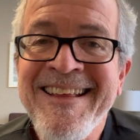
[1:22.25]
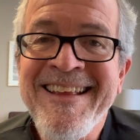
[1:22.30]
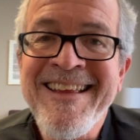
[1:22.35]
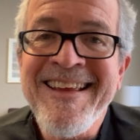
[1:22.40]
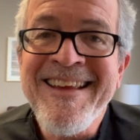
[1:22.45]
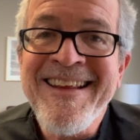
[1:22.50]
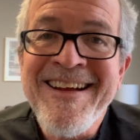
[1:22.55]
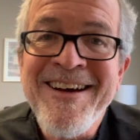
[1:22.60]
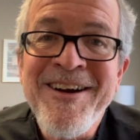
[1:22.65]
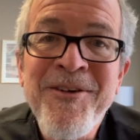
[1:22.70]

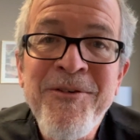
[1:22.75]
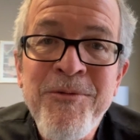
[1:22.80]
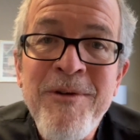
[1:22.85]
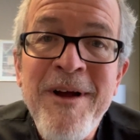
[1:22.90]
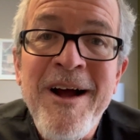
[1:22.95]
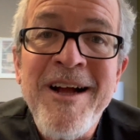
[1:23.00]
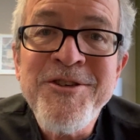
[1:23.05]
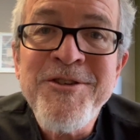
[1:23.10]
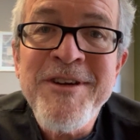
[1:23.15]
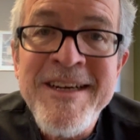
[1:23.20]
you know,
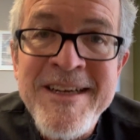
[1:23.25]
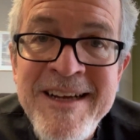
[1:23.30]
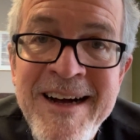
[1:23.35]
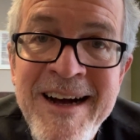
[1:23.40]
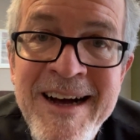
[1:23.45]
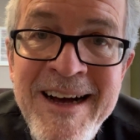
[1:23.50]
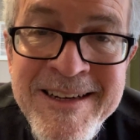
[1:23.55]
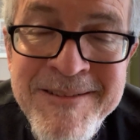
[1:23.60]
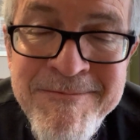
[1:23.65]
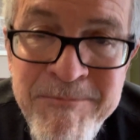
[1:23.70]
Roger and
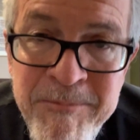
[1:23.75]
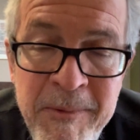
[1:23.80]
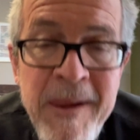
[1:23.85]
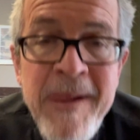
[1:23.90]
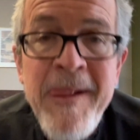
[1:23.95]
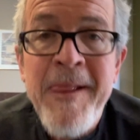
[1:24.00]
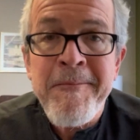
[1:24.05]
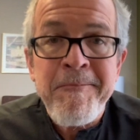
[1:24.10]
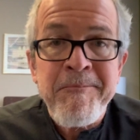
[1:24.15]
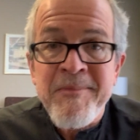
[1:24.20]
God
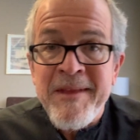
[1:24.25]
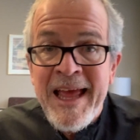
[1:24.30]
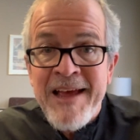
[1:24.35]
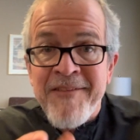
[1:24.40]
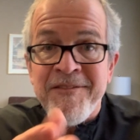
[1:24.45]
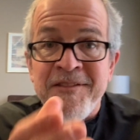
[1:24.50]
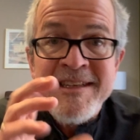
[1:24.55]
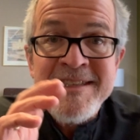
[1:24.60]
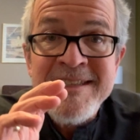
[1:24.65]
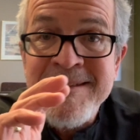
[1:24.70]

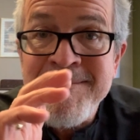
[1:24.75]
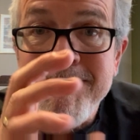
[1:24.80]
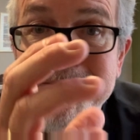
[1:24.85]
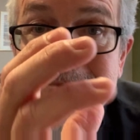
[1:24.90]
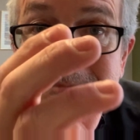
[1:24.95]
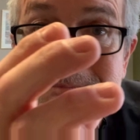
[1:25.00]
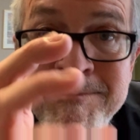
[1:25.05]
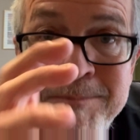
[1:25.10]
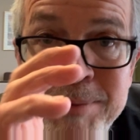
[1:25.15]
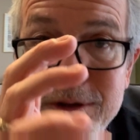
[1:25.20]
have this
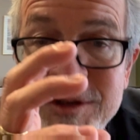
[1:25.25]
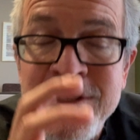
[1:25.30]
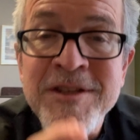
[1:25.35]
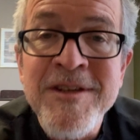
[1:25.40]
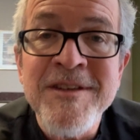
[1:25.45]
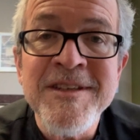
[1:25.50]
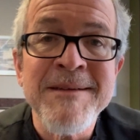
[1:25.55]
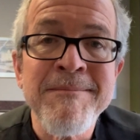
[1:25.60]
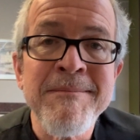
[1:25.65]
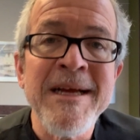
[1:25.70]

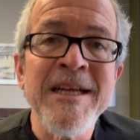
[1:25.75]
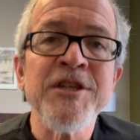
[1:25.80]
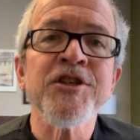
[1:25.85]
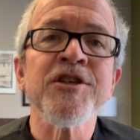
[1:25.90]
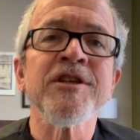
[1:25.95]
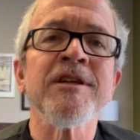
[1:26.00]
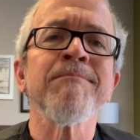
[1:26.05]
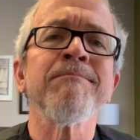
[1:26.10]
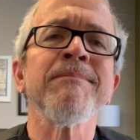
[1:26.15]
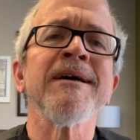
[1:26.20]
personal
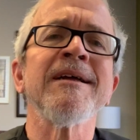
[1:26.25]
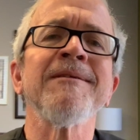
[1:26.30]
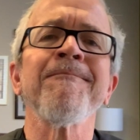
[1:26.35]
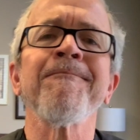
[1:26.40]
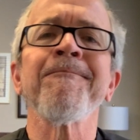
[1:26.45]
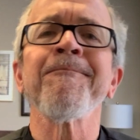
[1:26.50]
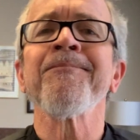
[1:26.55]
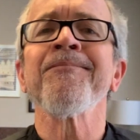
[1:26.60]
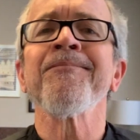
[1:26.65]
dimension. But